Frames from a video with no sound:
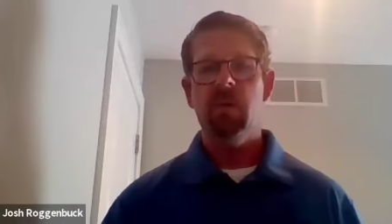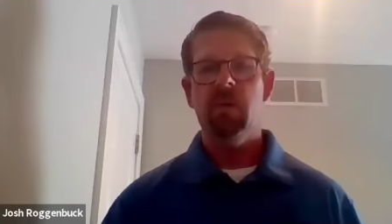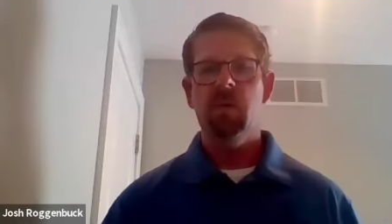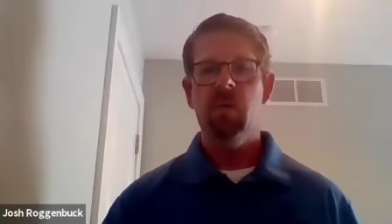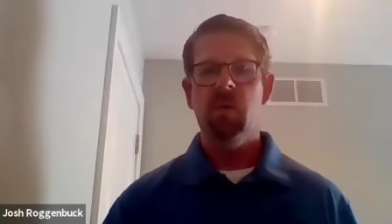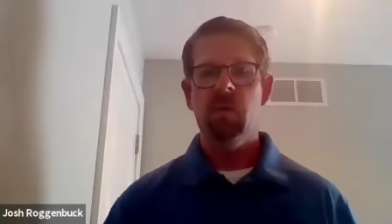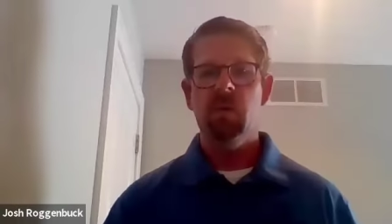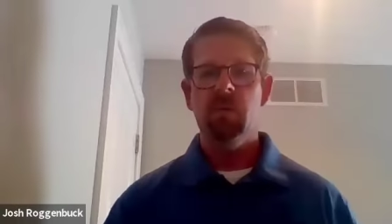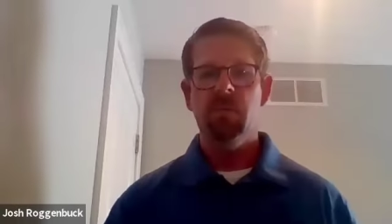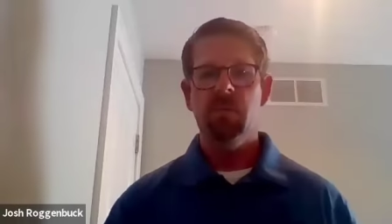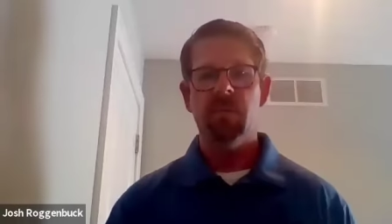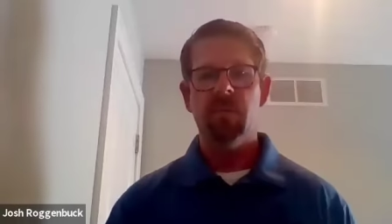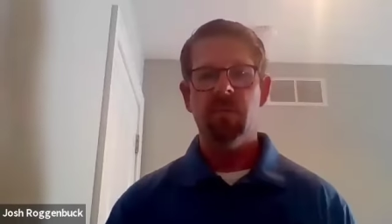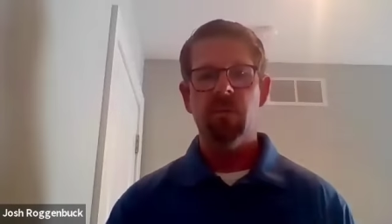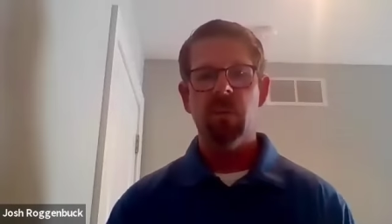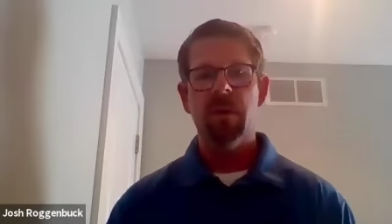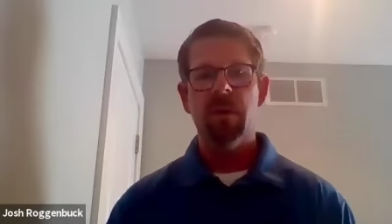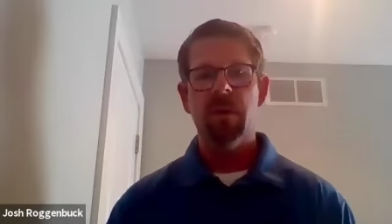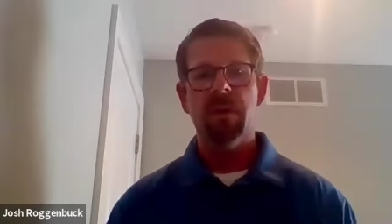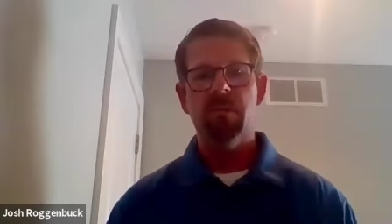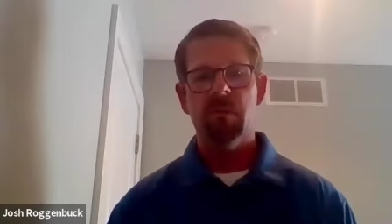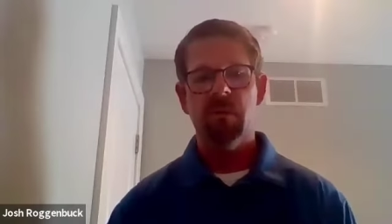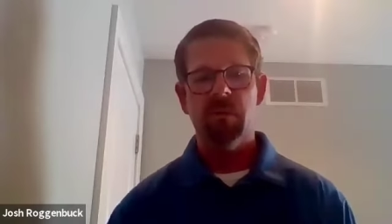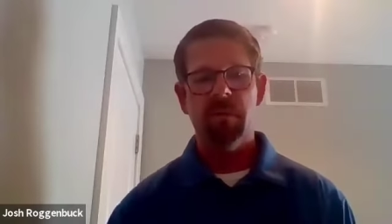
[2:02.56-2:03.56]
who for
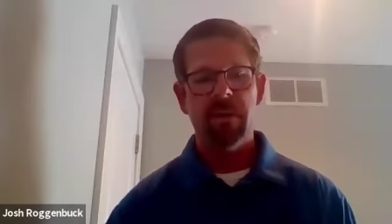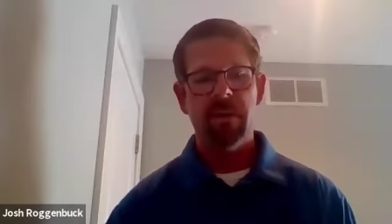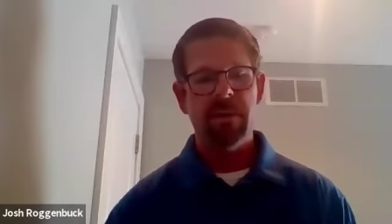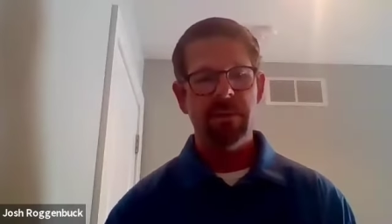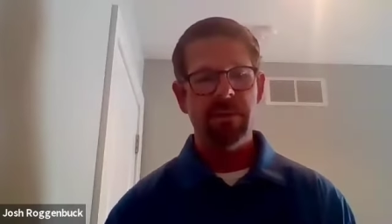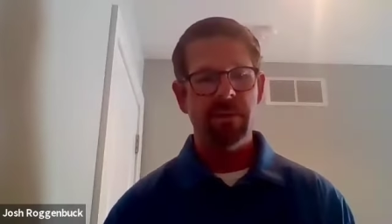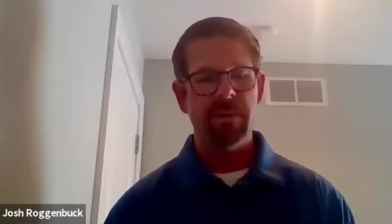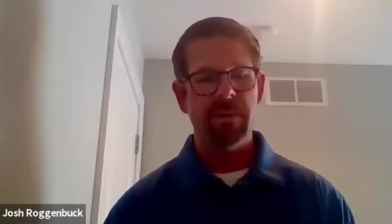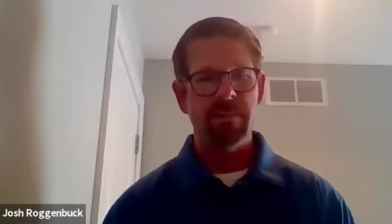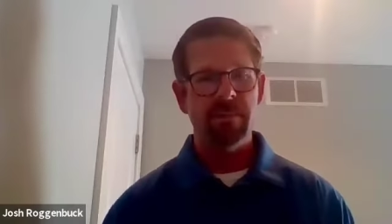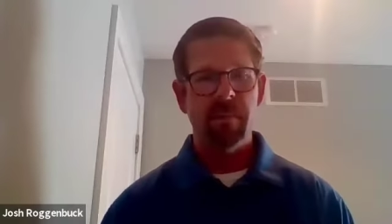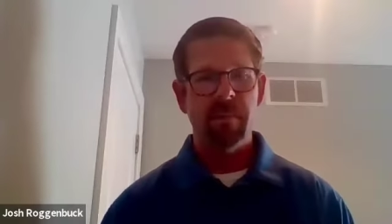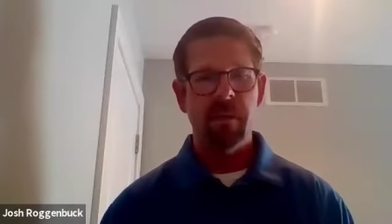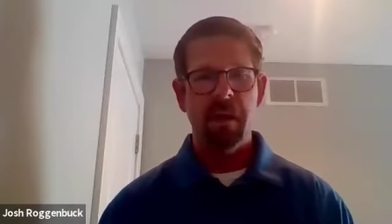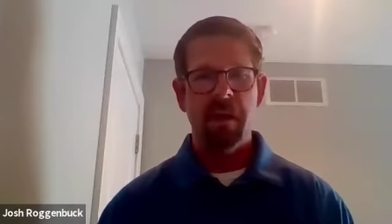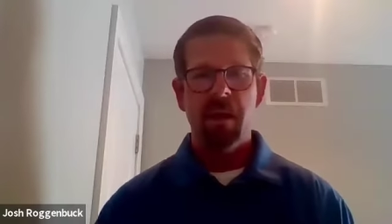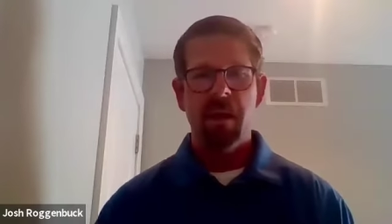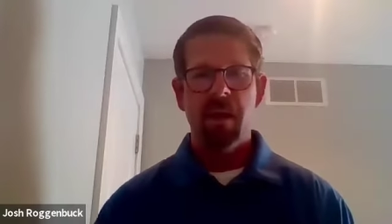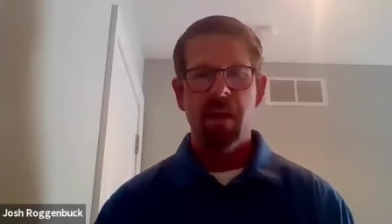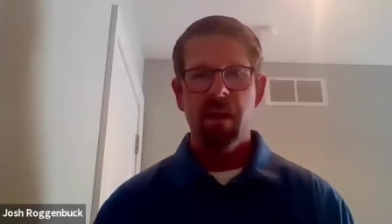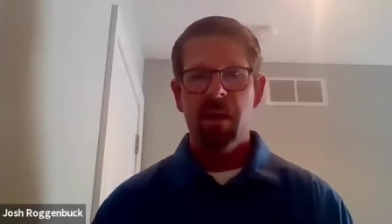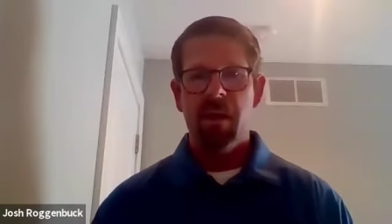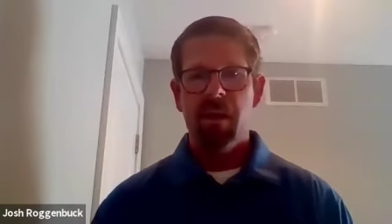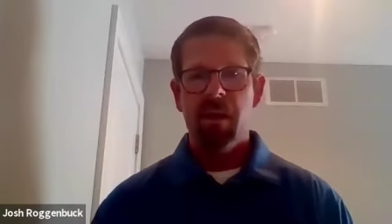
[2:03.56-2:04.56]
whatever reason,
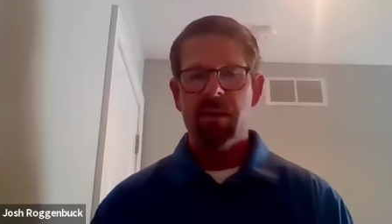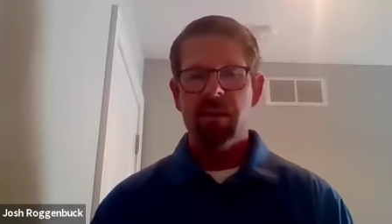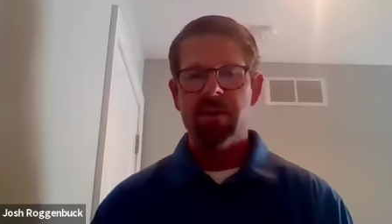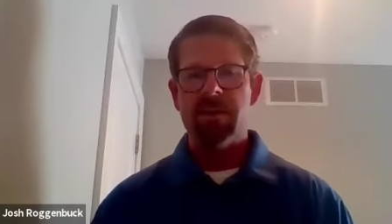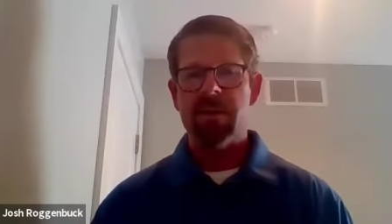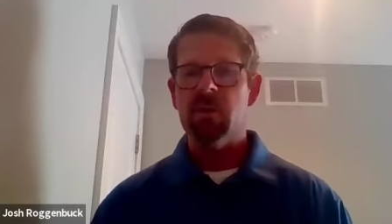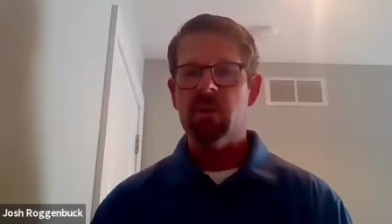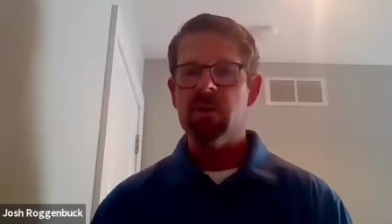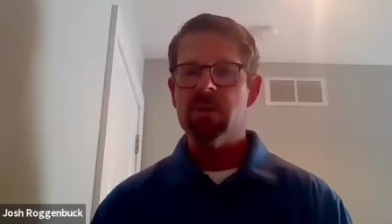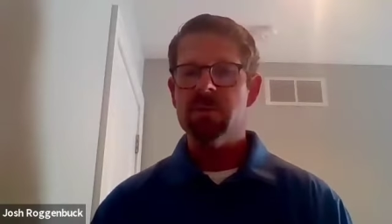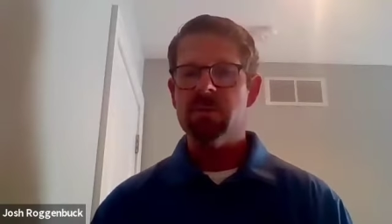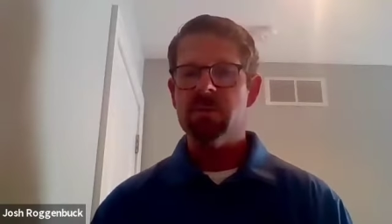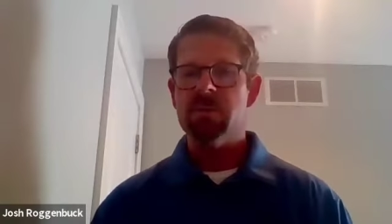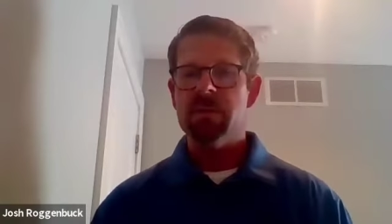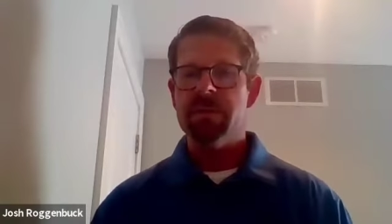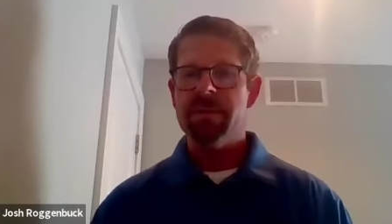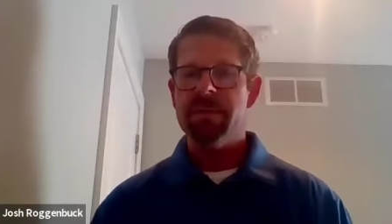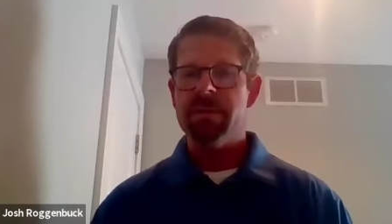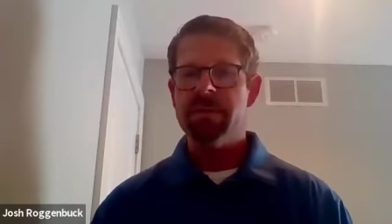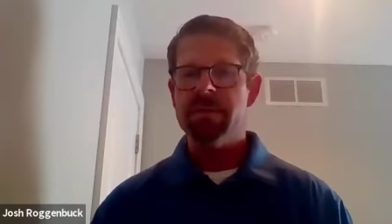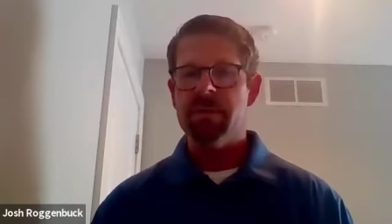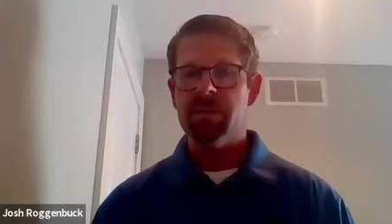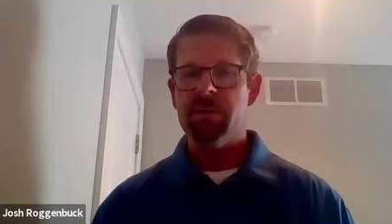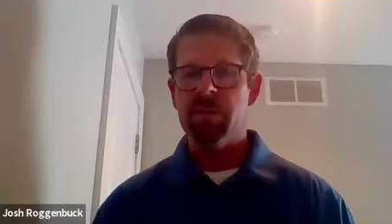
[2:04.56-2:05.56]
sounds
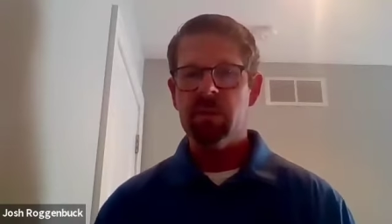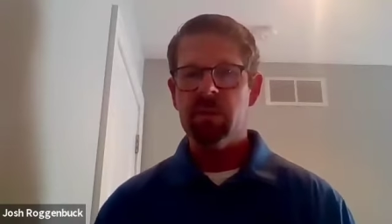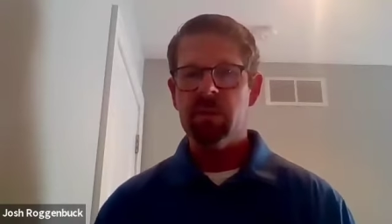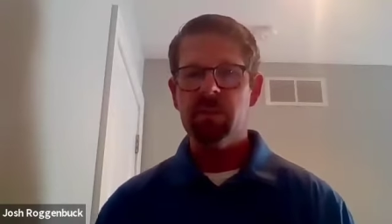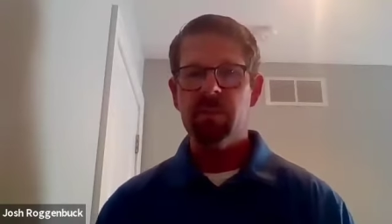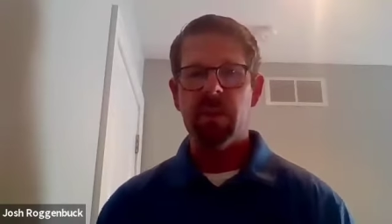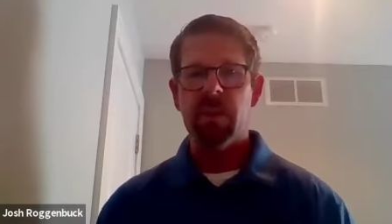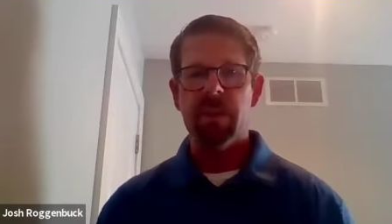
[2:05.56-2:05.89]
really simple,